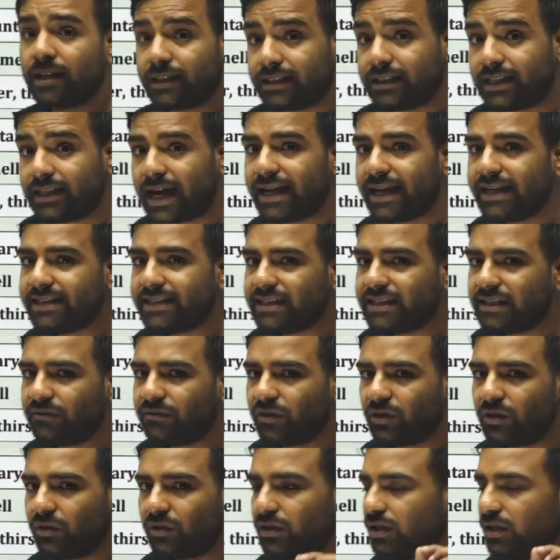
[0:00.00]

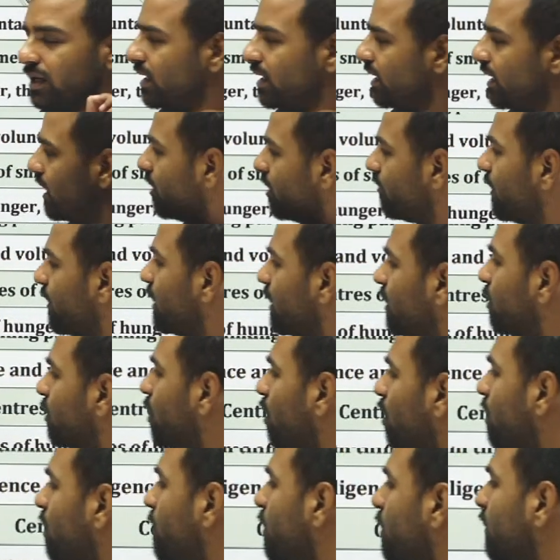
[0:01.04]
Diencephalon. If I
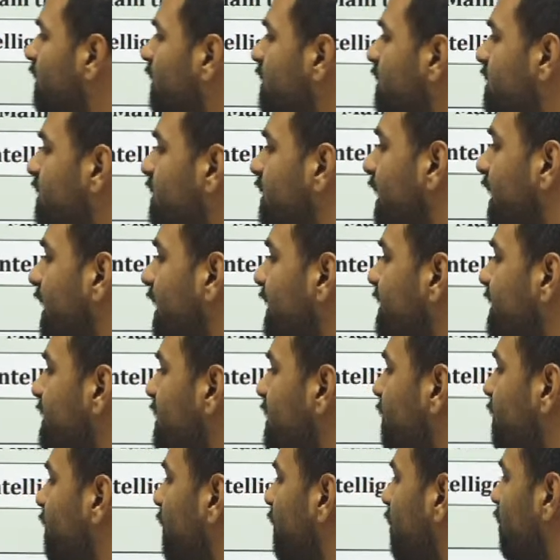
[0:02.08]
talk about this
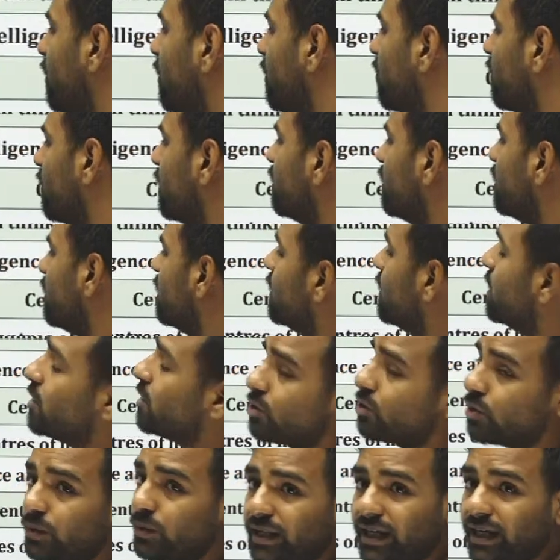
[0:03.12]
diencephalon,
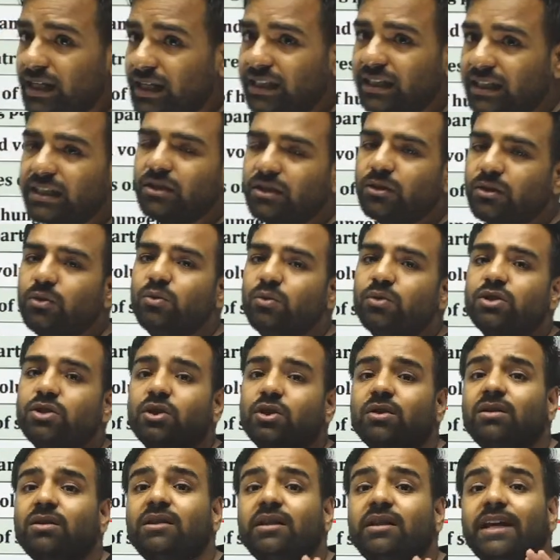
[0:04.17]
so it includes
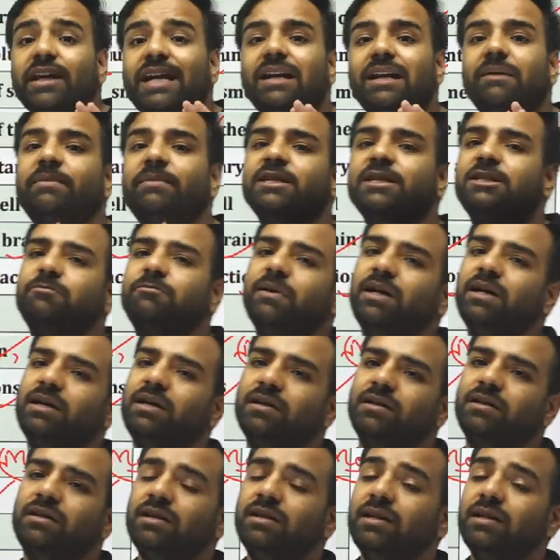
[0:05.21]
your thalamus part.